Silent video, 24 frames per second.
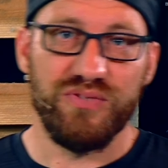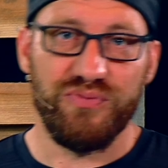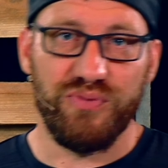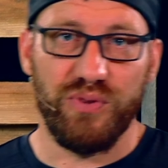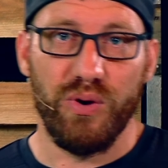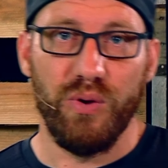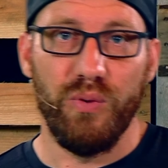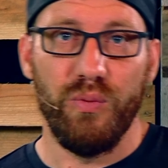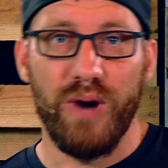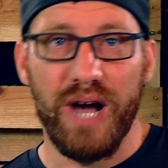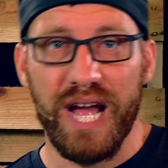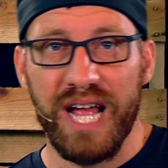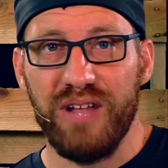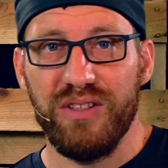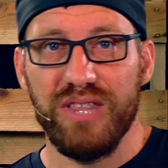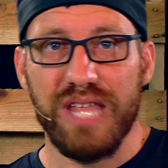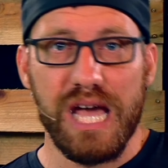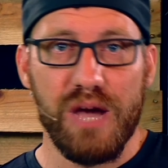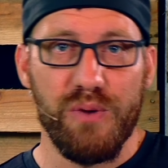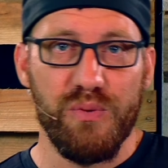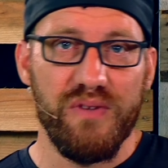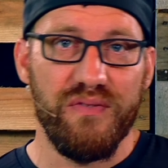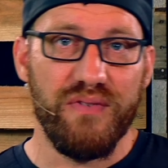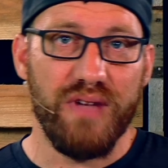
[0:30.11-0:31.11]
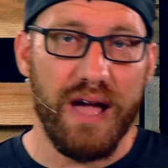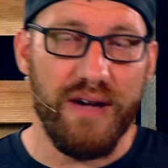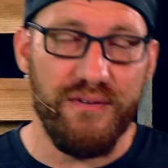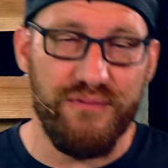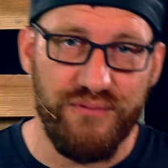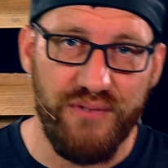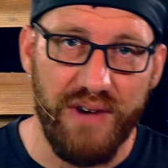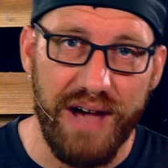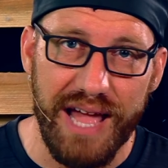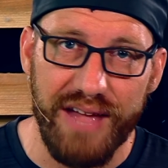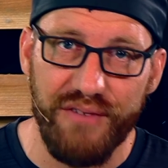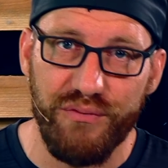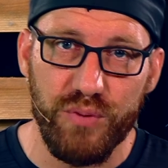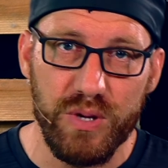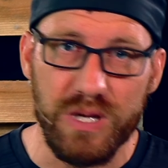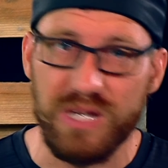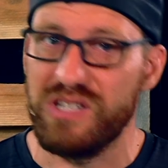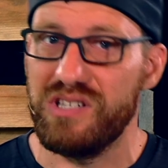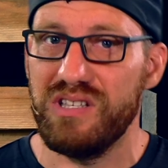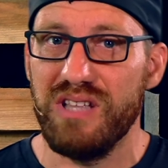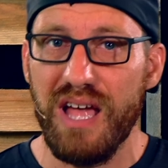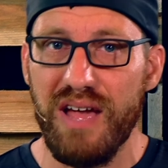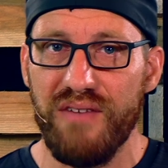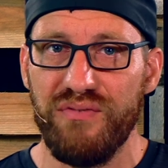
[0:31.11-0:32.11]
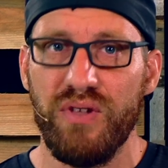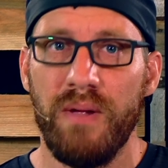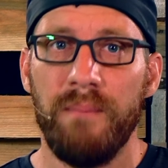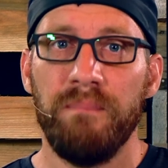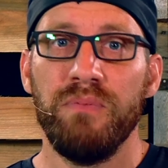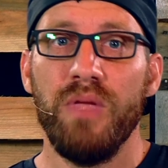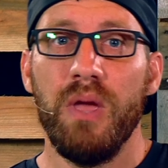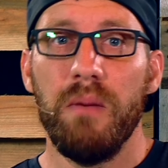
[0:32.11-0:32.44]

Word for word: for a while now, we've got five weeks left.